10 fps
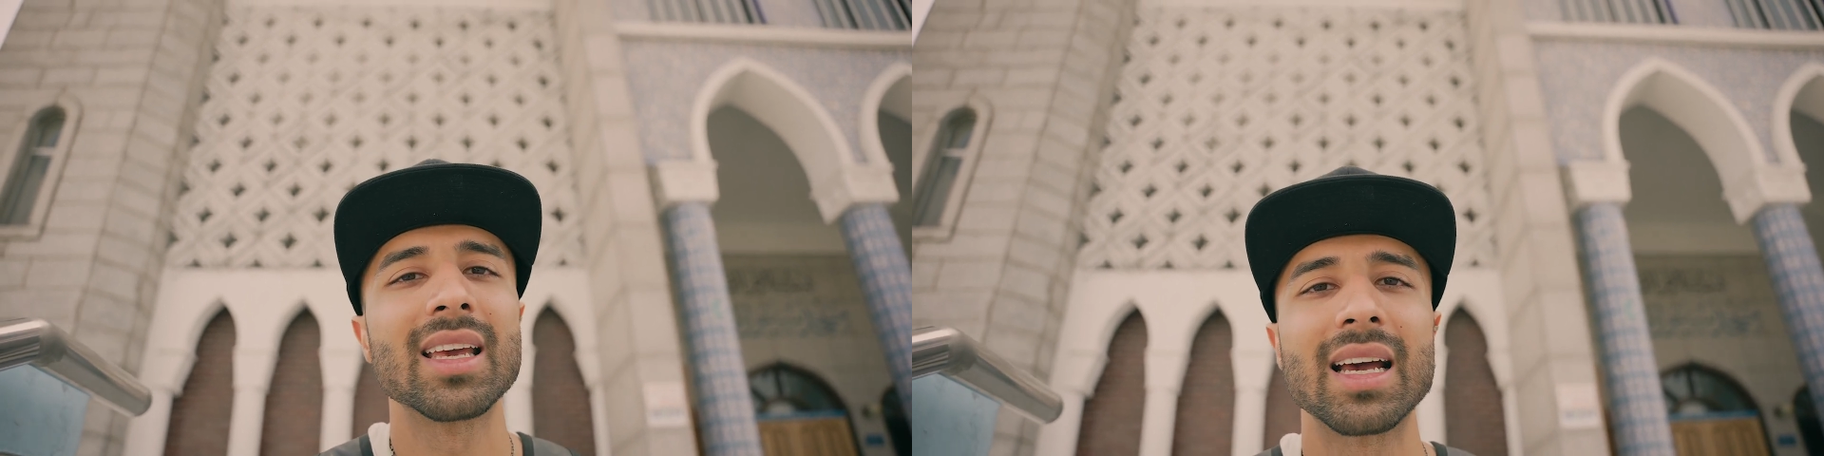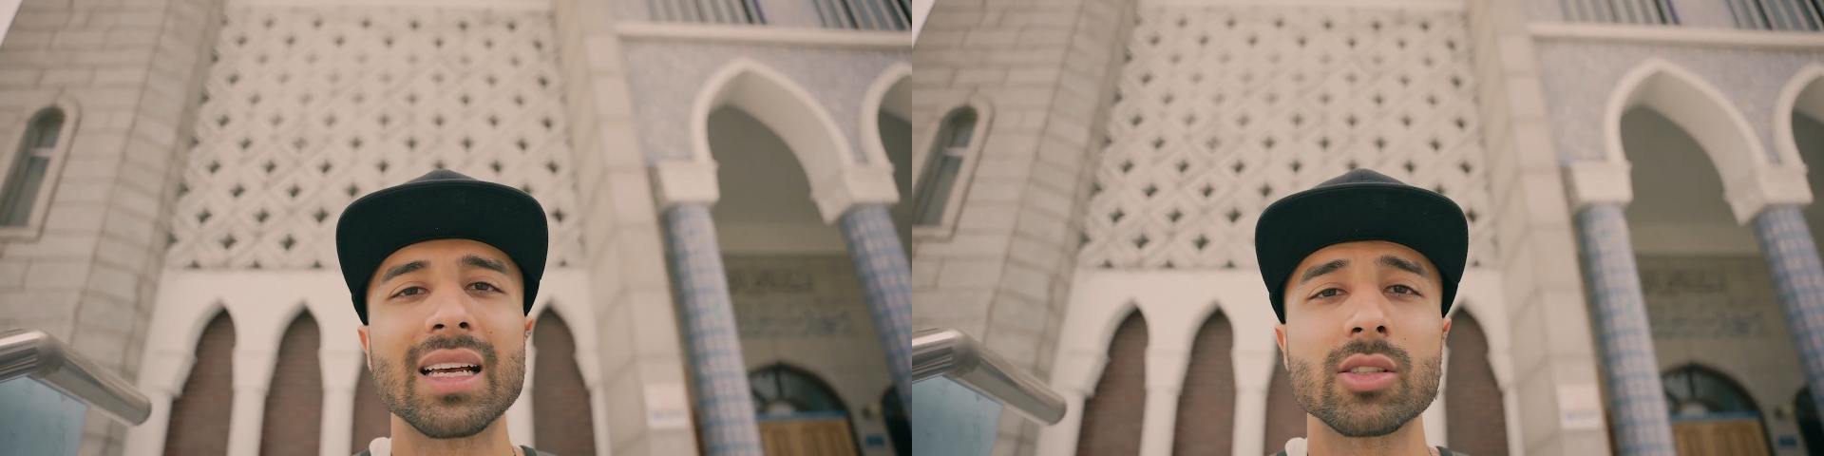
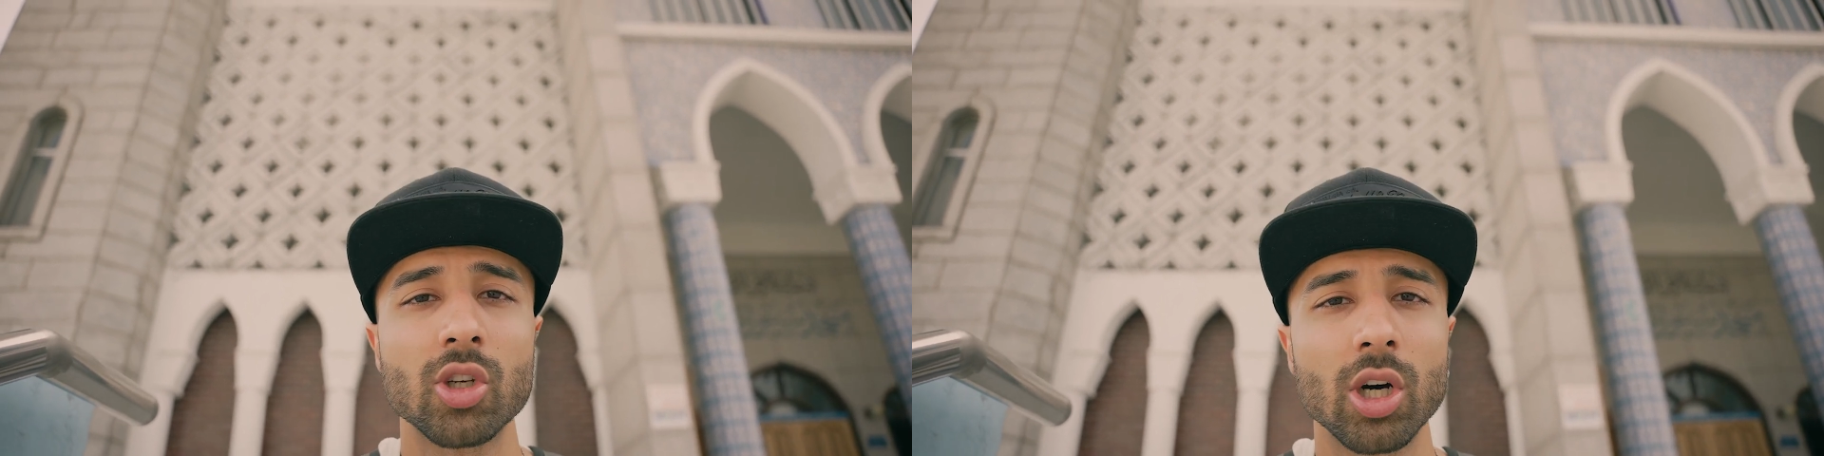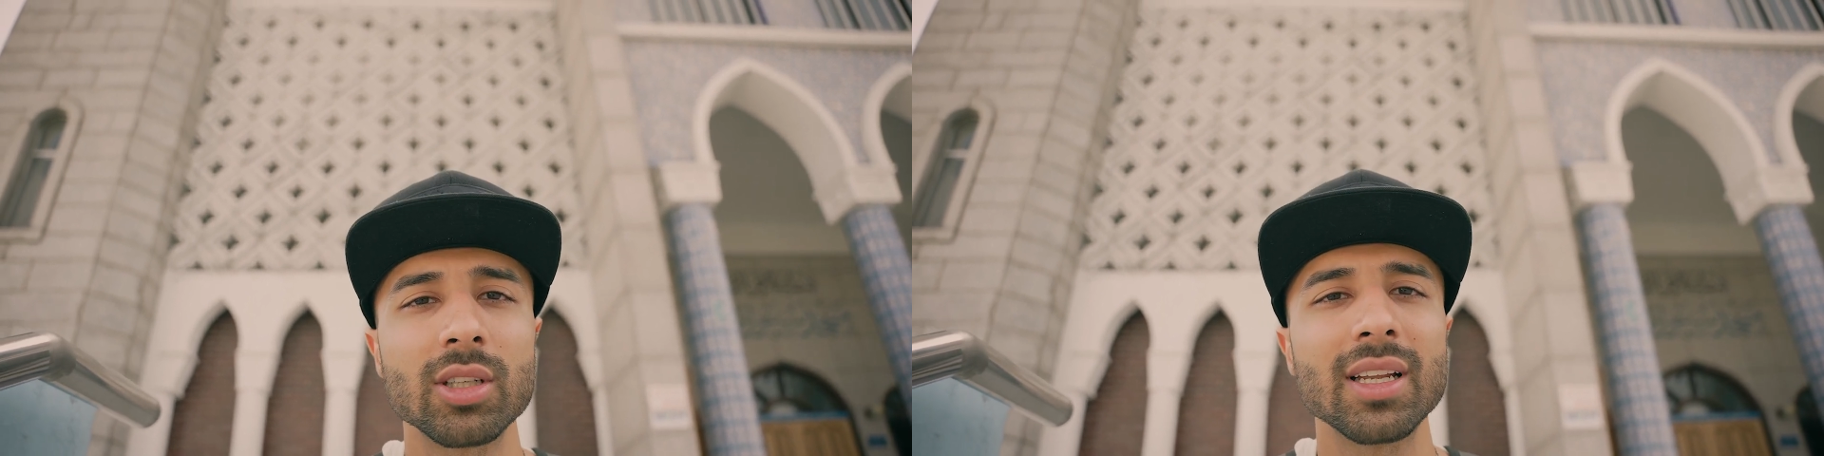has
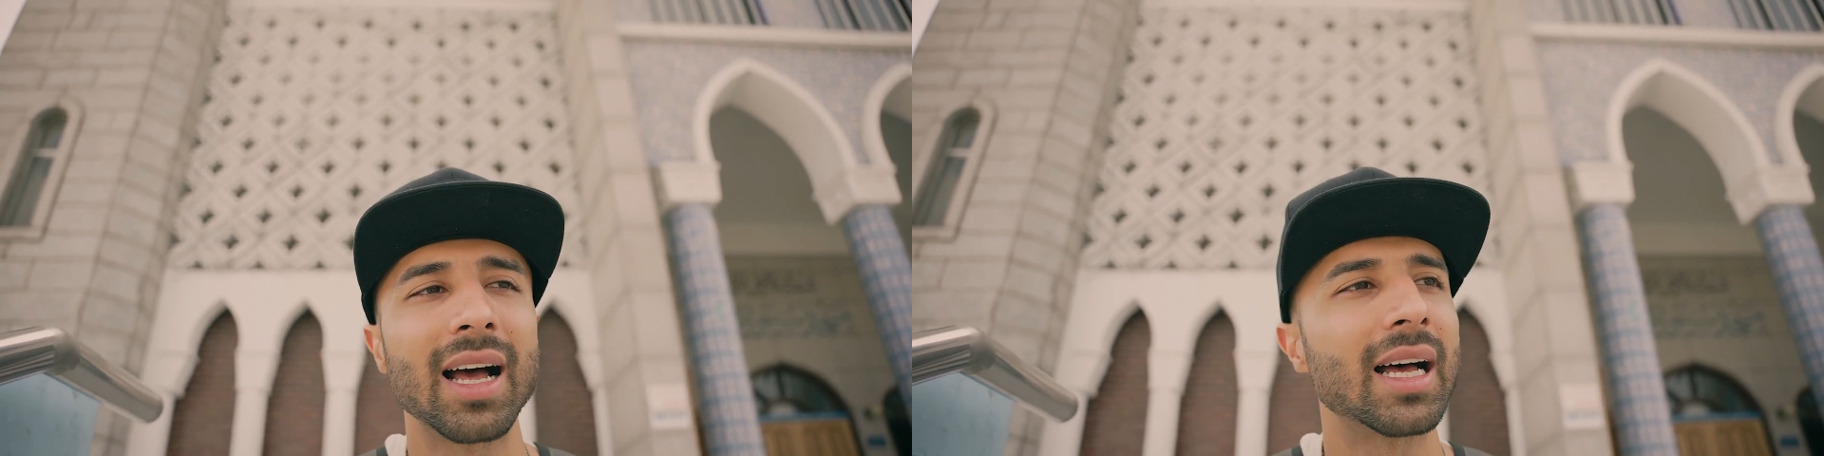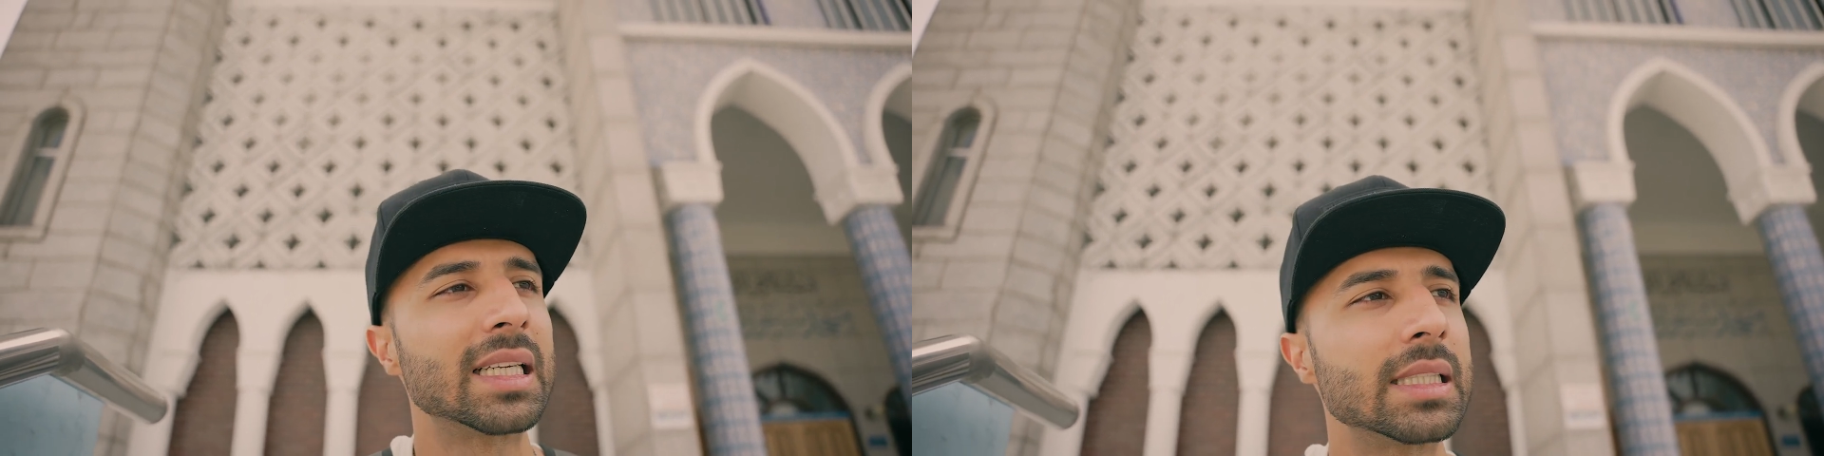gone,
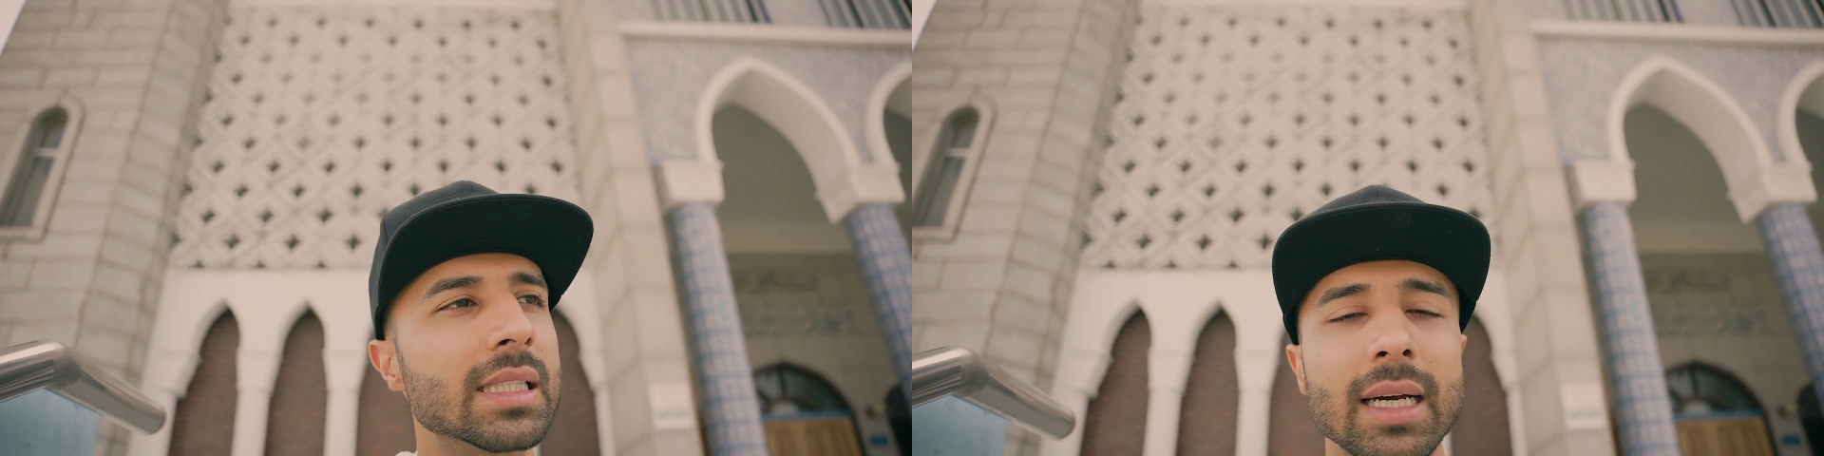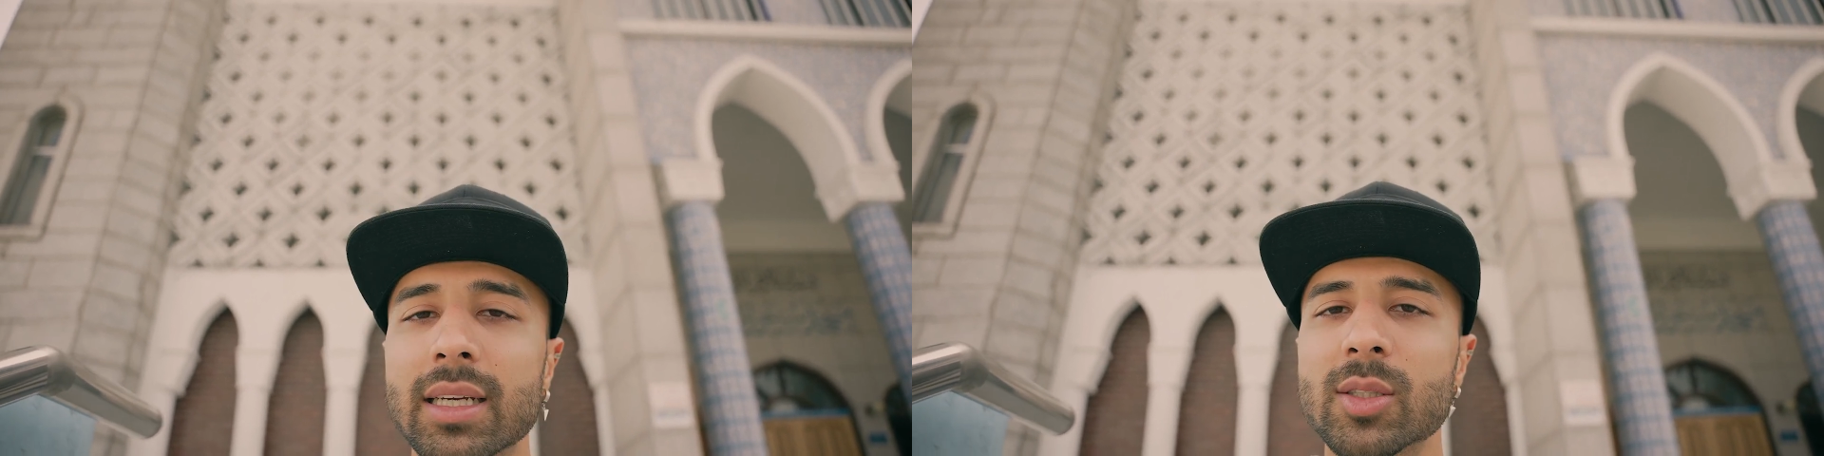and
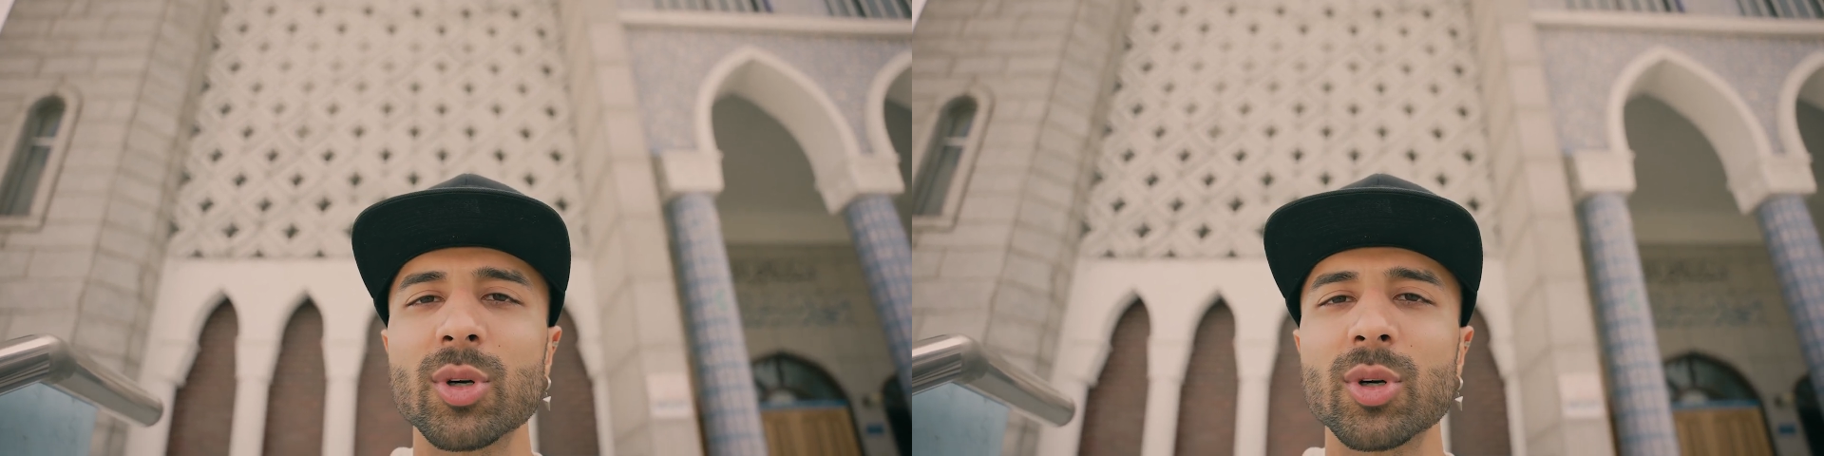it's